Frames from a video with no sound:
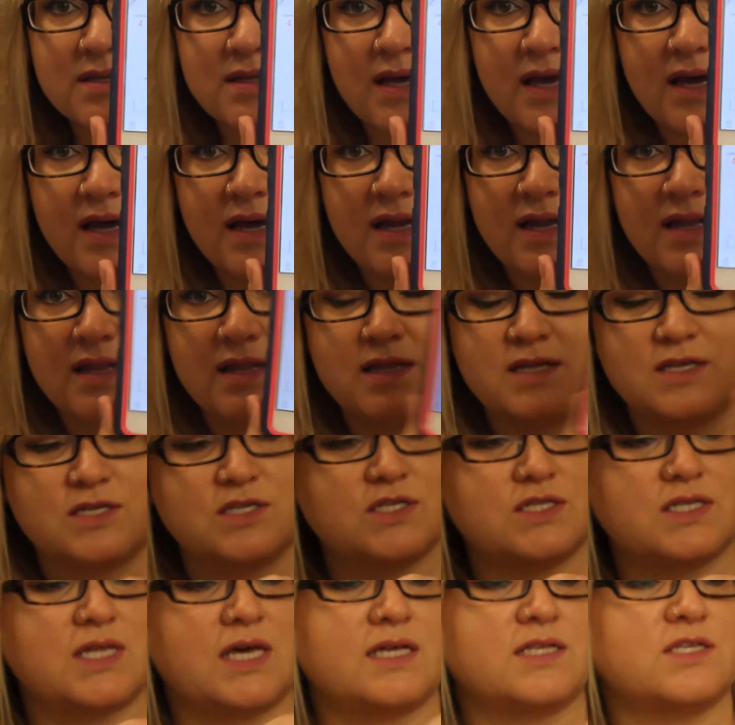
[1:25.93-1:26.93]
that, and
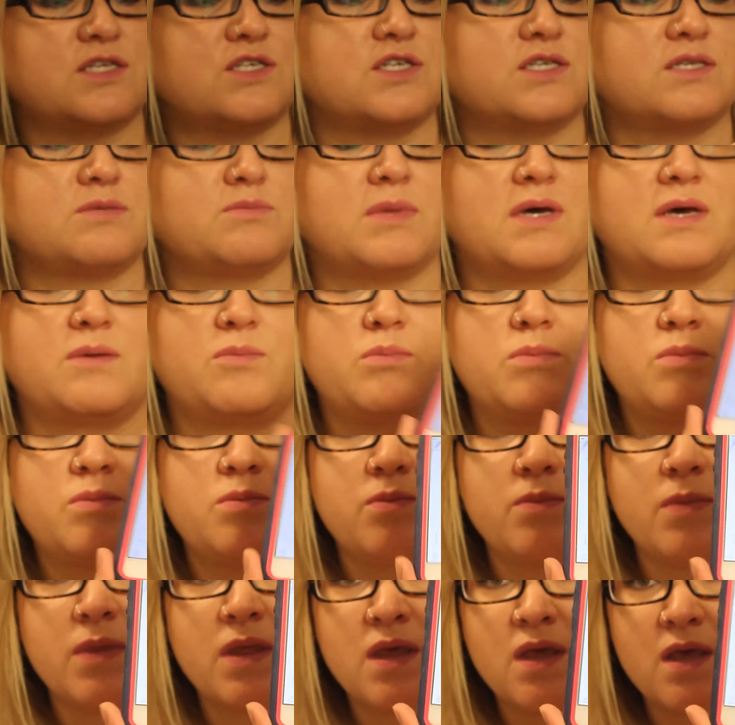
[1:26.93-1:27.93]
that's just my
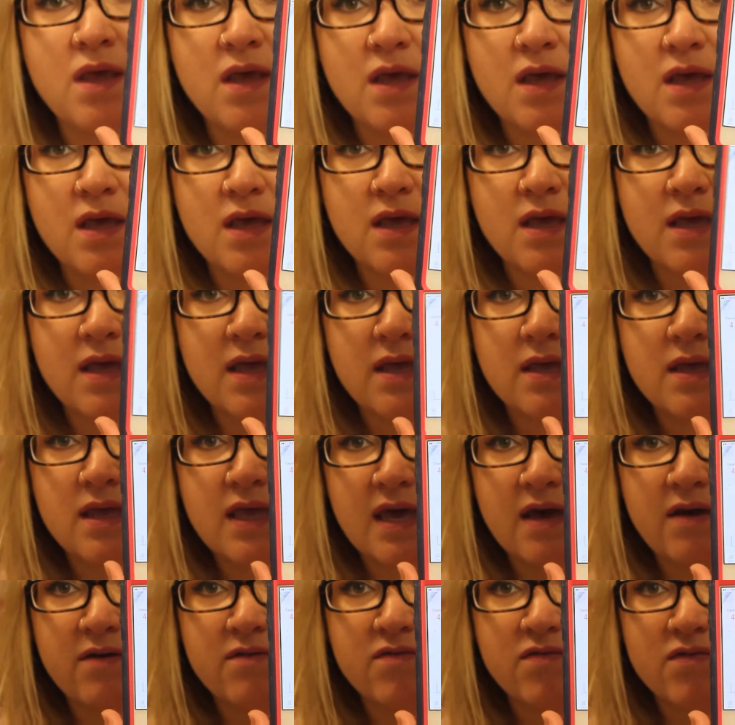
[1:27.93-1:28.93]

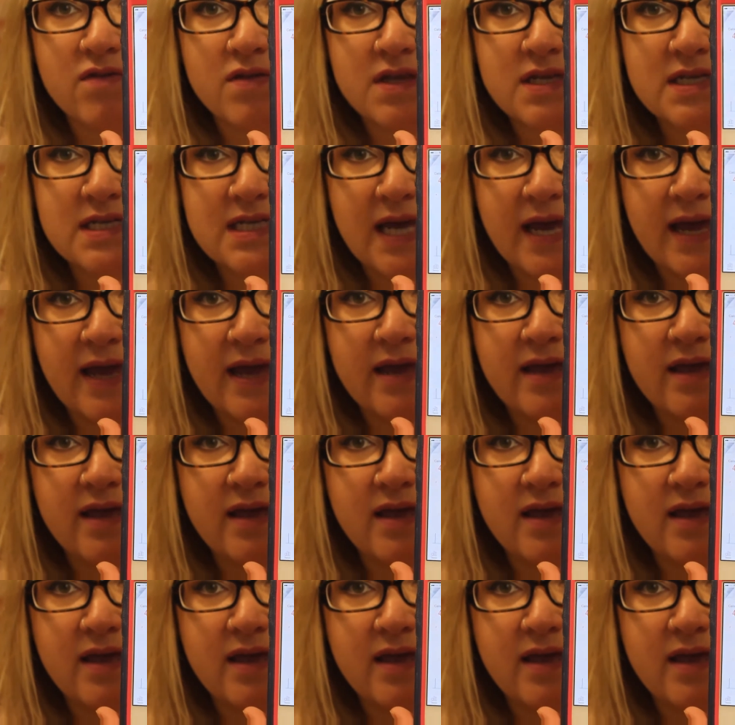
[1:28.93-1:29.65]
count for the day.